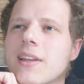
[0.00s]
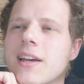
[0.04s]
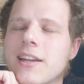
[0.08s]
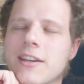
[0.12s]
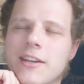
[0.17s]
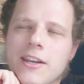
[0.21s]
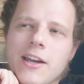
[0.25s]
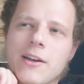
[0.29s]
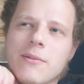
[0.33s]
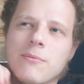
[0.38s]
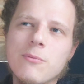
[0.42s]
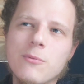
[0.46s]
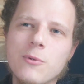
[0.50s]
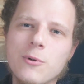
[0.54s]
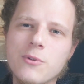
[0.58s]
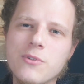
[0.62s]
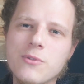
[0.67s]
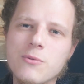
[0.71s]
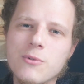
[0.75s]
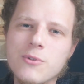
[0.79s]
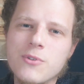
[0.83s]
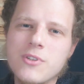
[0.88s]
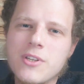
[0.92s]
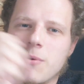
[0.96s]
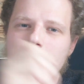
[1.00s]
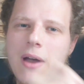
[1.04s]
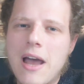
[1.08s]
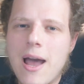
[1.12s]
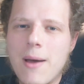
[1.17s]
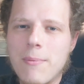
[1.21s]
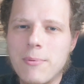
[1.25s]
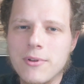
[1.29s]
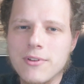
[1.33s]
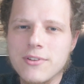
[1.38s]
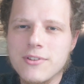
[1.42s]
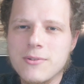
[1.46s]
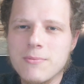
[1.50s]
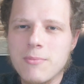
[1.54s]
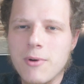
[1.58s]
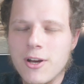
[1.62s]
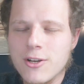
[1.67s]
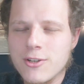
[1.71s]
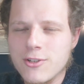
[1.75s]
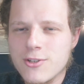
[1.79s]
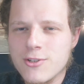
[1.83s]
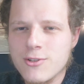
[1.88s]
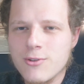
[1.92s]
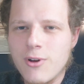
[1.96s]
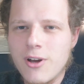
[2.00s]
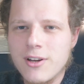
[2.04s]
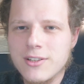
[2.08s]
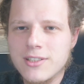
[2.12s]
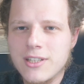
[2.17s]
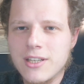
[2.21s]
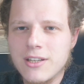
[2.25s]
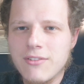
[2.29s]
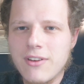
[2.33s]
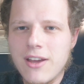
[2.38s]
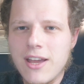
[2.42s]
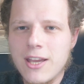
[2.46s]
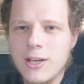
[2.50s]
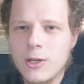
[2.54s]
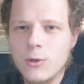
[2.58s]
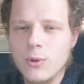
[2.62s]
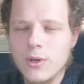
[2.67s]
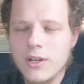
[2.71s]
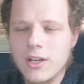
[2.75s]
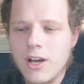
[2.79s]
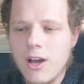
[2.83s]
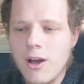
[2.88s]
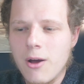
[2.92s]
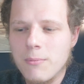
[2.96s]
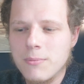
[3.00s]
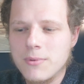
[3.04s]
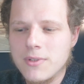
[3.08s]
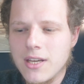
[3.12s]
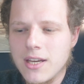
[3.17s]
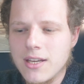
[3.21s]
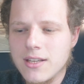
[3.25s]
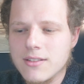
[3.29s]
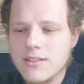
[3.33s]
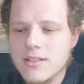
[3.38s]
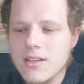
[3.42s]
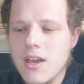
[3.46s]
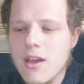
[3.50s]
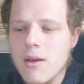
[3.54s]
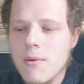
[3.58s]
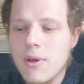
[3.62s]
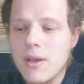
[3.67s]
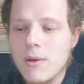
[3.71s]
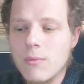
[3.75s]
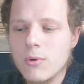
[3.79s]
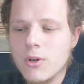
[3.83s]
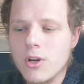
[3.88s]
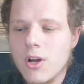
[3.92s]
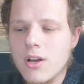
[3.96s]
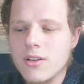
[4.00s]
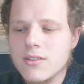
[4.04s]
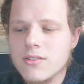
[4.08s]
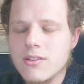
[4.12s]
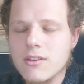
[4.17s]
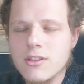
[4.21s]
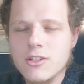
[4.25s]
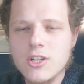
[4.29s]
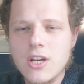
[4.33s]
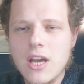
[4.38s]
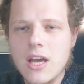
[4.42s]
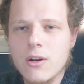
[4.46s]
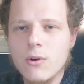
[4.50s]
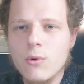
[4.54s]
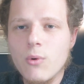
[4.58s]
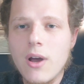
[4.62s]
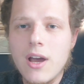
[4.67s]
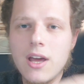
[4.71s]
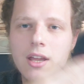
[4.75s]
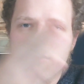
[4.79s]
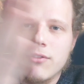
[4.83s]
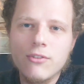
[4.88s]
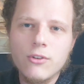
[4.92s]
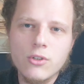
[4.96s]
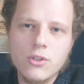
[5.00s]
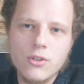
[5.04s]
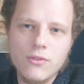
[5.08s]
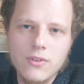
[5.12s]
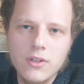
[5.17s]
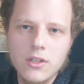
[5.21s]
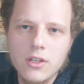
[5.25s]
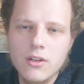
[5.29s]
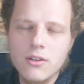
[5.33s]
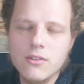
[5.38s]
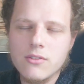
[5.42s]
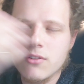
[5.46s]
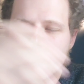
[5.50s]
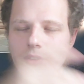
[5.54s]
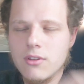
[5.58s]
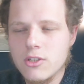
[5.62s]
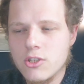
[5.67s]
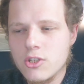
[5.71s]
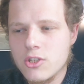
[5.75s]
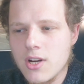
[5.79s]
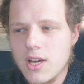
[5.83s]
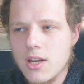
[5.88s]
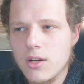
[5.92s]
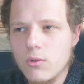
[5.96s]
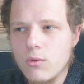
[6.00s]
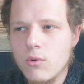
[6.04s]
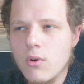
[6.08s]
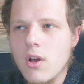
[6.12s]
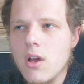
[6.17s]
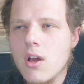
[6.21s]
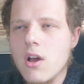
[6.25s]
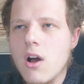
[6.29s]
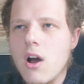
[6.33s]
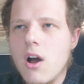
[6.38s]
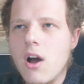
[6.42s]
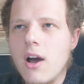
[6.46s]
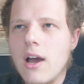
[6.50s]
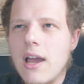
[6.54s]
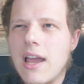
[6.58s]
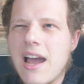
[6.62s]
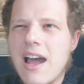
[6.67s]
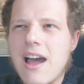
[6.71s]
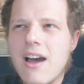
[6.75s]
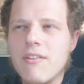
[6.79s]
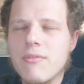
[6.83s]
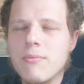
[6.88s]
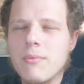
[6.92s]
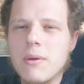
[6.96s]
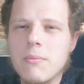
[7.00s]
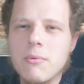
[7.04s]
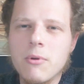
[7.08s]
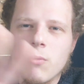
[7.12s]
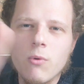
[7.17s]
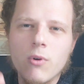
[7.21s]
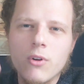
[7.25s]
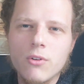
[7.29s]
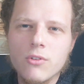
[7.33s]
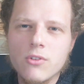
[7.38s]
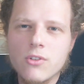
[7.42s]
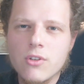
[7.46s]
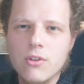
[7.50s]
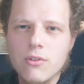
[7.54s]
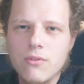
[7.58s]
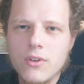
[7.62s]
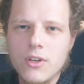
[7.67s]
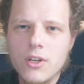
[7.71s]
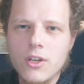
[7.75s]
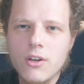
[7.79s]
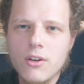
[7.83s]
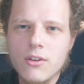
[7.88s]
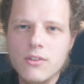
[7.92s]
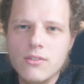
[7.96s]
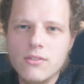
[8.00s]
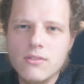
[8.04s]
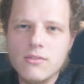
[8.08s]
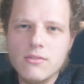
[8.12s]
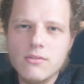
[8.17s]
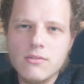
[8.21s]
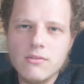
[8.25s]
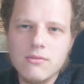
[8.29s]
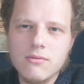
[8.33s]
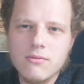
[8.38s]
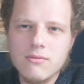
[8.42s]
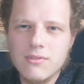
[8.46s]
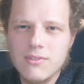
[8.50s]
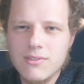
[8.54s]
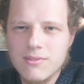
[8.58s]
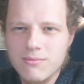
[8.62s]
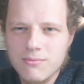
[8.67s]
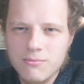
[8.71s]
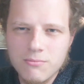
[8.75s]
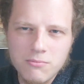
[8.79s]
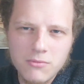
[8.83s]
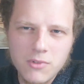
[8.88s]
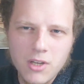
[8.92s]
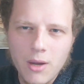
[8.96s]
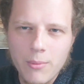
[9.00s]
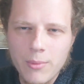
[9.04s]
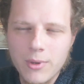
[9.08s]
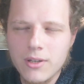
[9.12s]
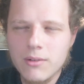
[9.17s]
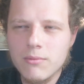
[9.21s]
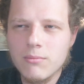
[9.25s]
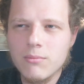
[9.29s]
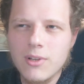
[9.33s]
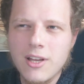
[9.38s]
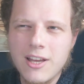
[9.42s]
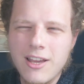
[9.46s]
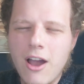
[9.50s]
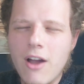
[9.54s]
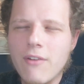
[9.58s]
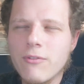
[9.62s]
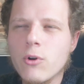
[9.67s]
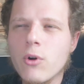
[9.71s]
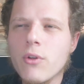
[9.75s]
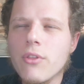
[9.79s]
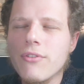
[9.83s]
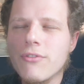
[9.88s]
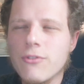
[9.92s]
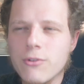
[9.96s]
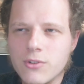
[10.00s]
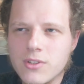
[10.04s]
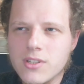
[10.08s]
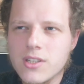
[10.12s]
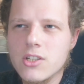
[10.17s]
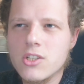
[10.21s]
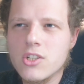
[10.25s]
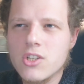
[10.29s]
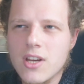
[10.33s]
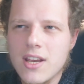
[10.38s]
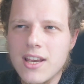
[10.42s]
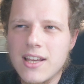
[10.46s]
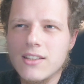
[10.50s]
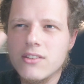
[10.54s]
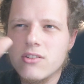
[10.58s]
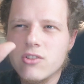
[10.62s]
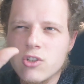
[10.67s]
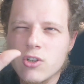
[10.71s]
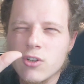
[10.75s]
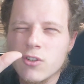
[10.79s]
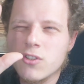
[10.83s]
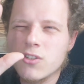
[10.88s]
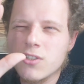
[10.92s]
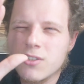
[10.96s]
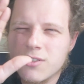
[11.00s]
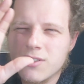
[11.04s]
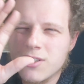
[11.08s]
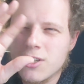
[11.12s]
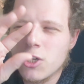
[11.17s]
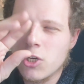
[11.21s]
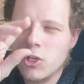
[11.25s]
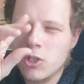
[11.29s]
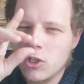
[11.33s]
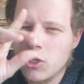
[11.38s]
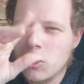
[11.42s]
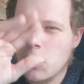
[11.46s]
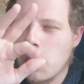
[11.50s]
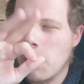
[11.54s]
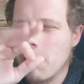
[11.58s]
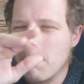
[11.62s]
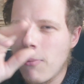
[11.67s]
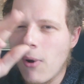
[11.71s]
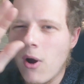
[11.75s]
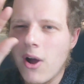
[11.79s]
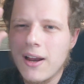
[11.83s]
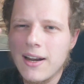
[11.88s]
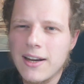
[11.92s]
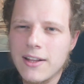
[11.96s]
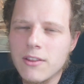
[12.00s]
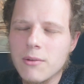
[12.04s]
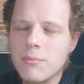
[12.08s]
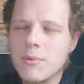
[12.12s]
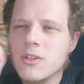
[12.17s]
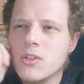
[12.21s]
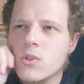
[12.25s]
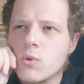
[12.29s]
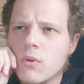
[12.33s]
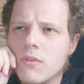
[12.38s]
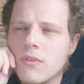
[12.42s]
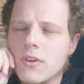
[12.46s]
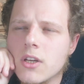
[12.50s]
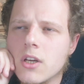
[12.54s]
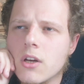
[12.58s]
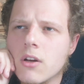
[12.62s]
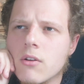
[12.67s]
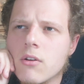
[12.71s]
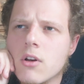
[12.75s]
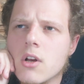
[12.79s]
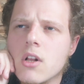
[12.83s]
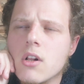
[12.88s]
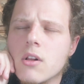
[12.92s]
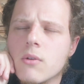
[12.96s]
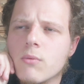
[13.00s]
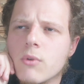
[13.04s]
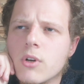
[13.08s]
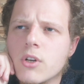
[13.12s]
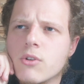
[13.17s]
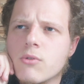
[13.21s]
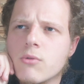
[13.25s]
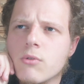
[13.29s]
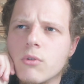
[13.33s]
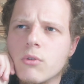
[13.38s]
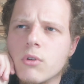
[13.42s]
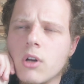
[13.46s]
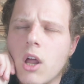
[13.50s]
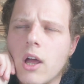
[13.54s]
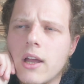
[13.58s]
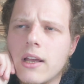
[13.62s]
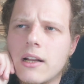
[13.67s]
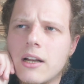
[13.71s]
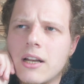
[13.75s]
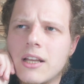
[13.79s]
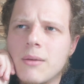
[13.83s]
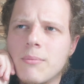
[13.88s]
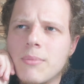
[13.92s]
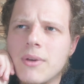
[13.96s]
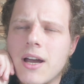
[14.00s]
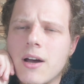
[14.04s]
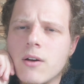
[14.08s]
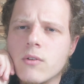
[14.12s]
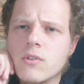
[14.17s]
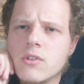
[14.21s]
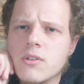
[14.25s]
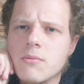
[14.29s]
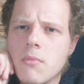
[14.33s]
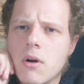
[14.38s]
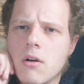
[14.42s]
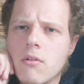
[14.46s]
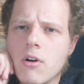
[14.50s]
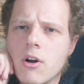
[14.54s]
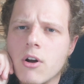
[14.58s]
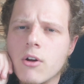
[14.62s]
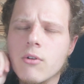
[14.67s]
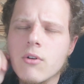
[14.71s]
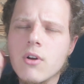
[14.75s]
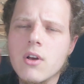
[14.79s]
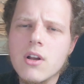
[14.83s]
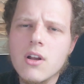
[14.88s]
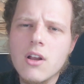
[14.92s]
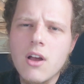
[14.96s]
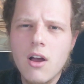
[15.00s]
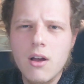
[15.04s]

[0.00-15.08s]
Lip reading: And yeah, we'll see what happens, but I just thought I'd give a quick update. In regards to the channel and future videos on this channel, I have maybe one or two videos coming. I've got the footage, it's just compiling them into a video, which will likely be out tomorrow.